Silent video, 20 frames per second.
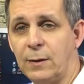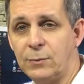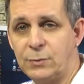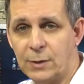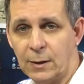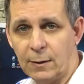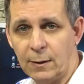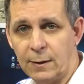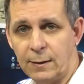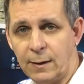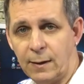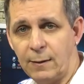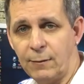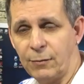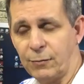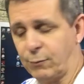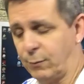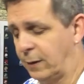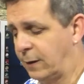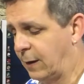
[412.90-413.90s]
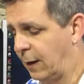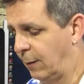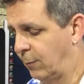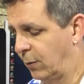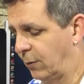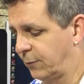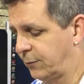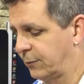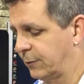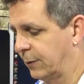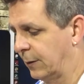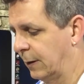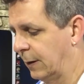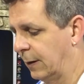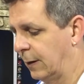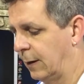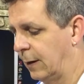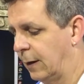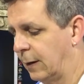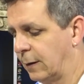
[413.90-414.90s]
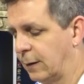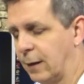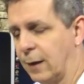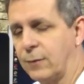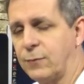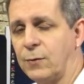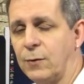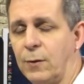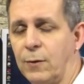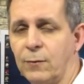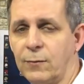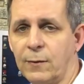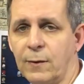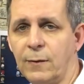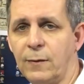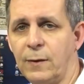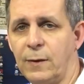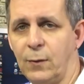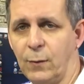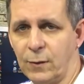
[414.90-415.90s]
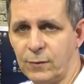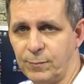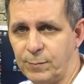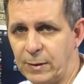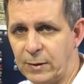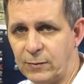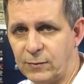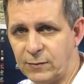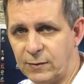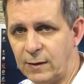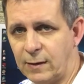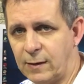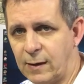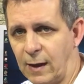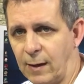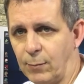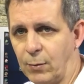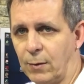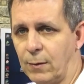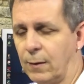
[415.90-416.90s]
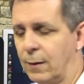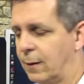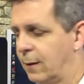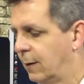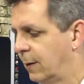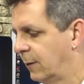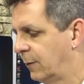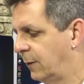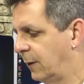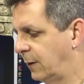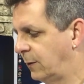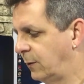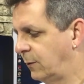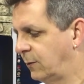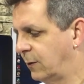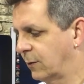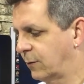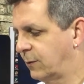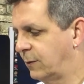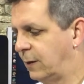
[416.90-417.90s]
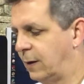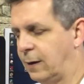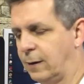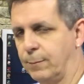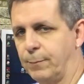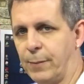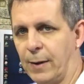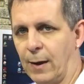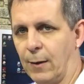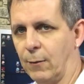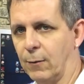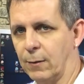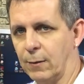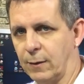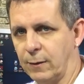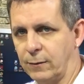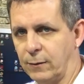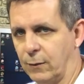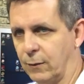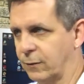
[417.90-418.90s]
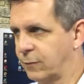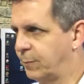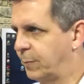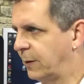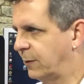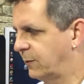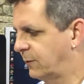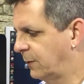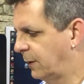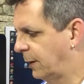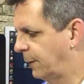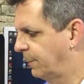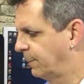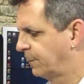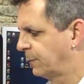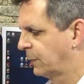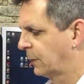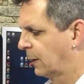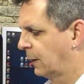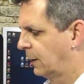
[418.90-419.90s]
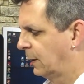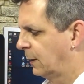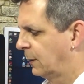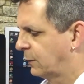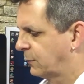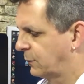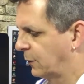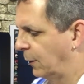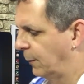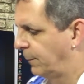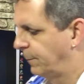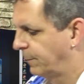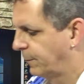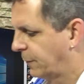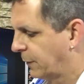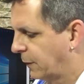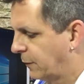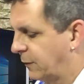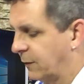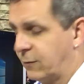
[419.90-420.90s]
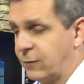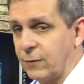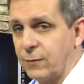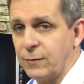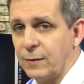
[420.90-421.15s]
you generally need 3 cables. Unless you're using the USB-C cable, then you just need power and USB-C. So this is